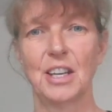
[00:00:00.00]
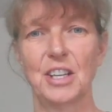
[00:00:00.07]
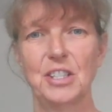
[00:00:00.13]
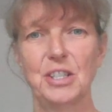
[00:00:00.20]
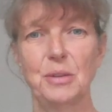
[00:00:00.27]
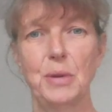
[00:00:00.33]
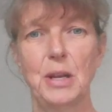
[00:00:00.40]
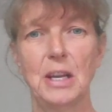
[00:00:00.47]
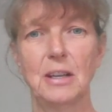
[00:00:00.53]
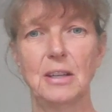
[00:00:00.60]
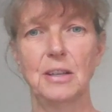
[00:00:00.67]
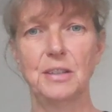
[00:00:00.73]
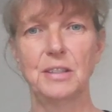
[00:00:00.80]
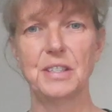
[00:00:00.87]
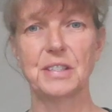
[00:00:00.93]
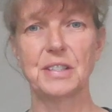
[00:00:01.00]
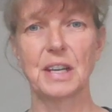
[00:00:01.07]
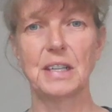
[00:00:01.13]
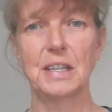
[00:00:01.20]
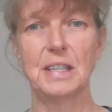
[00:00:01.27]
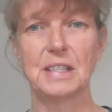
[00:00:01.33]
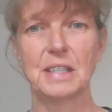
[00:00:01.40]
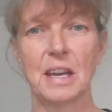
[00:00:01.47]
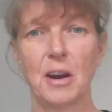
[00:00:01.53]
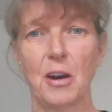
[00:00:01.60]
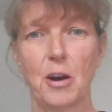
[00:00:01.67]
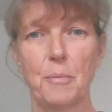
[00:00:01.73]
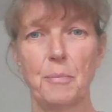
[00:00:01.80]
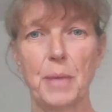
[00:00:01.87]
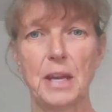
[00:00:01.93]
Should we include studies
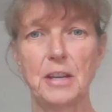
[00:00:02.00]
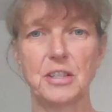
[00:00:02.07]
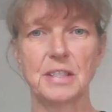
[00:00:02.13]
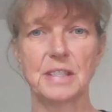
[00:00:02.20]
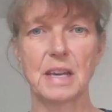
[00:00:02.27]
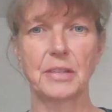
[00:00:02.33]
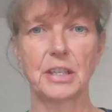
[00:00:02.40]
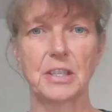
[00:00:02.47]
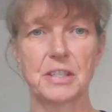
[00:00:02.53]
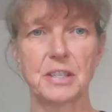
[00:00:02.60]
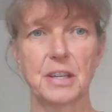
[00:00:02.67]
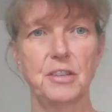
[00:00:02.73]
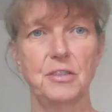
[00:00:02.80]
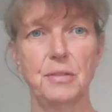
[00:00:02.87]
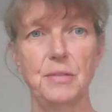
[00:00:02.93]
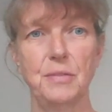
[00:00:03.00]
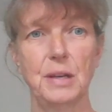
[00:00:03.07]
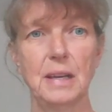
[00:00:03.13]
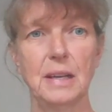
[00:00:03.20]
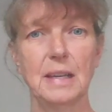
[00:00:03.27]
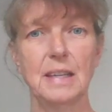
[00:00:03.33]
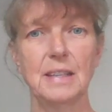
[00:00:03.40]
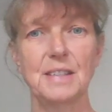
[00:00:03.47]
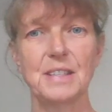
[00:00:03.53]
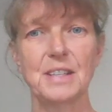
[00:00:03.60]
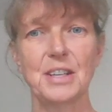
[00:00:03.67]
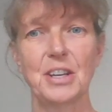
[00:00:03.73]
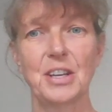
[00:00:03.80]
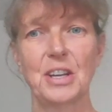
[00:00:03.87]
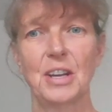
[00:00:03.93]
on patients having surgery for lung cancer?